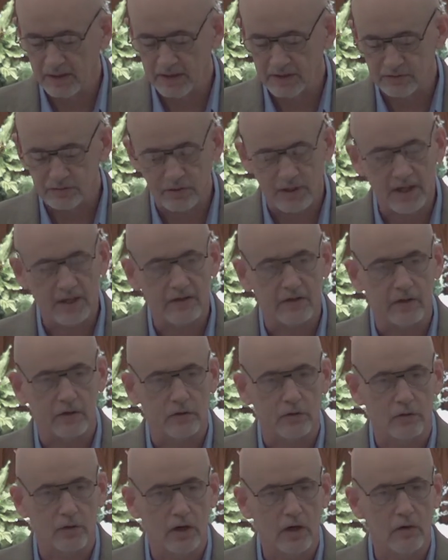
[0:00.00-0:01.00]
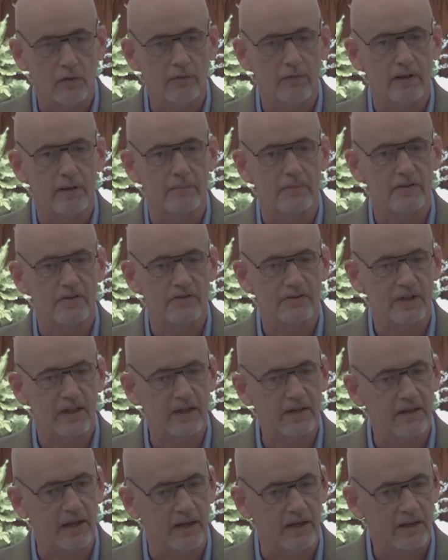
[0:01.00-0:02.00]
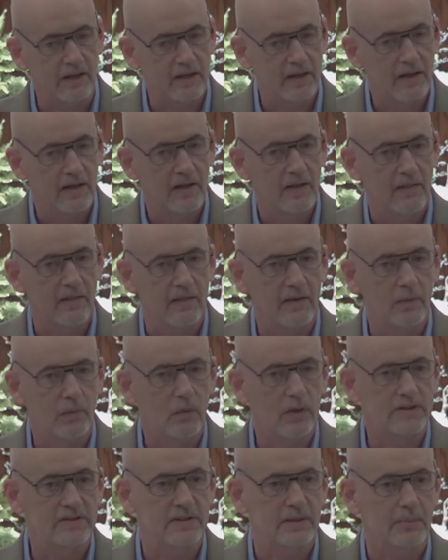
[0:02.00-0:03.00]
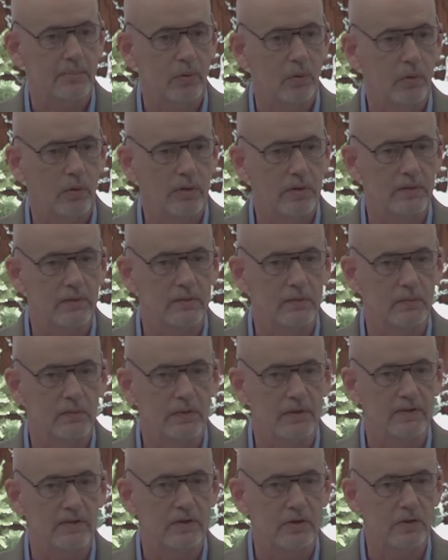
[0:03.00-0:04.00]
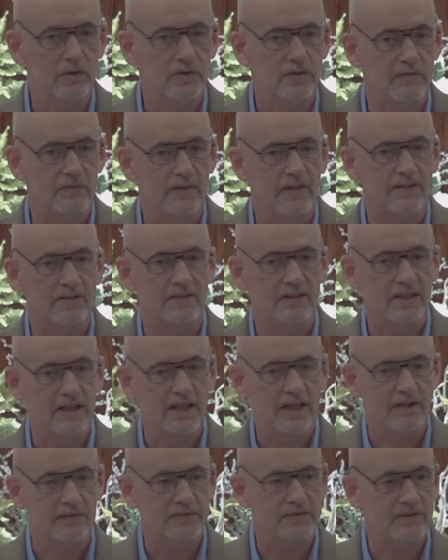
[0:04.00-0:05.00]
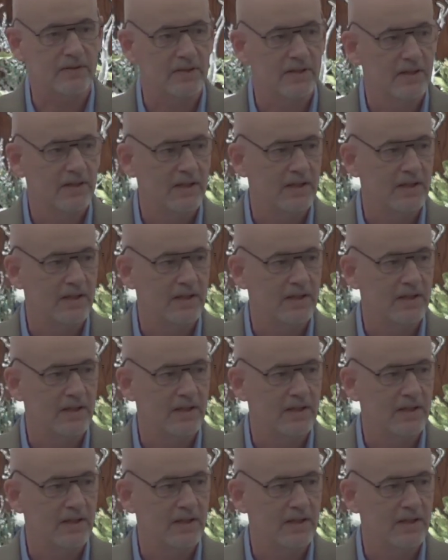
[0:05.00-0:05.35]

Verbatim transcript: He's trying to grow them to see that what's important with use of these gifts